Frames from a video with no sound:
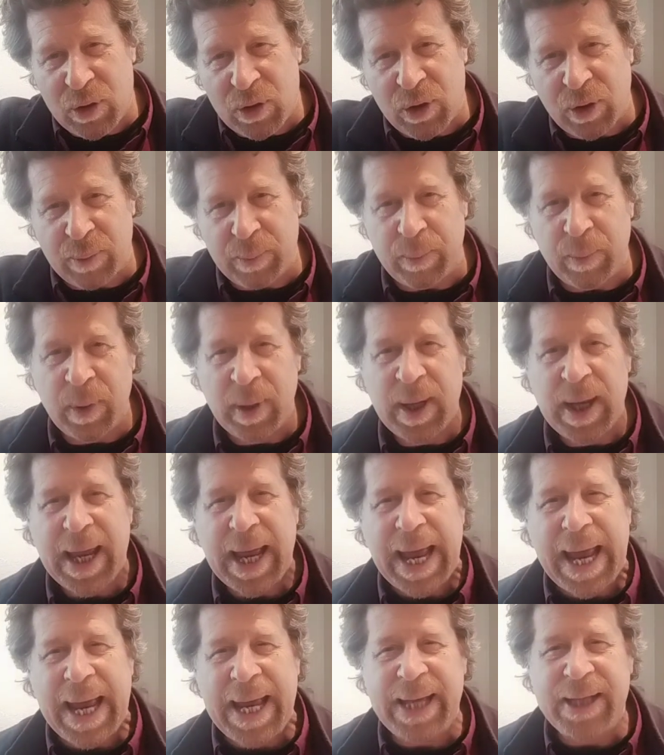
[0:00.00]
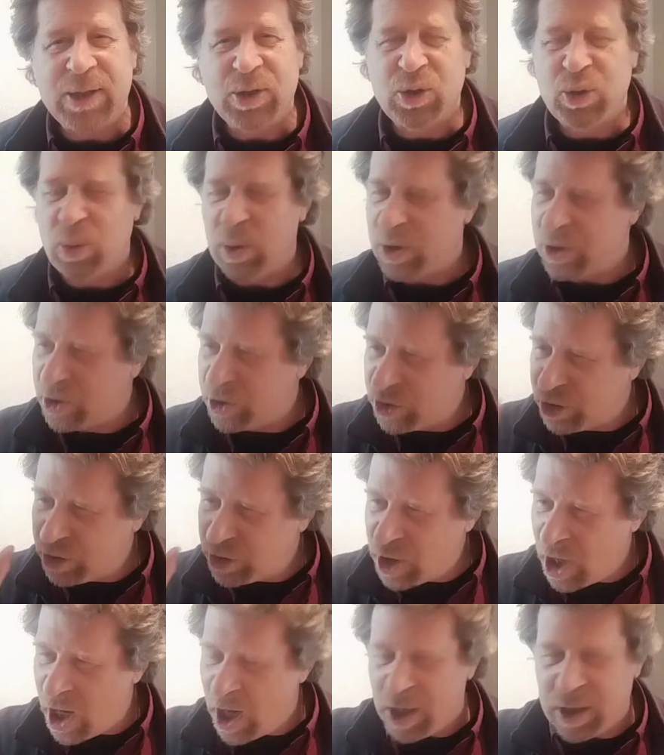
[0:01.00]
them into a
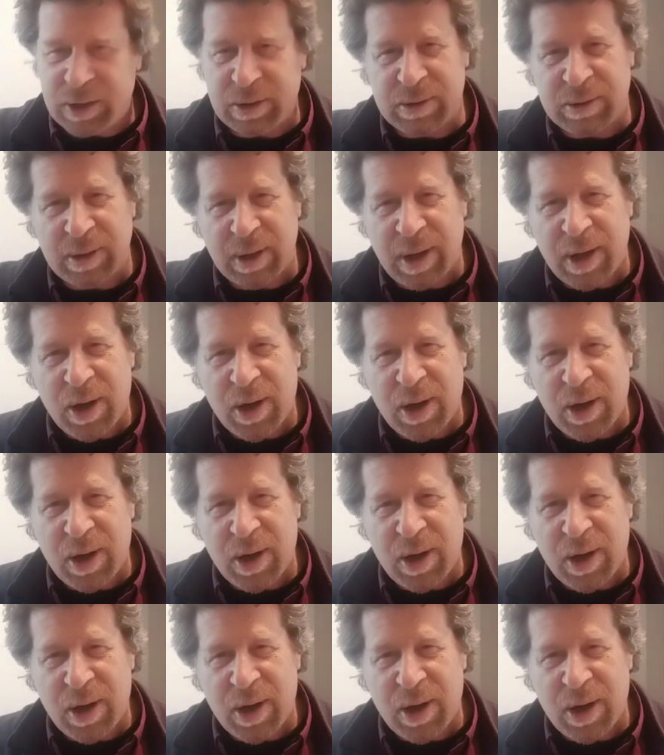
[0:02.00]
certain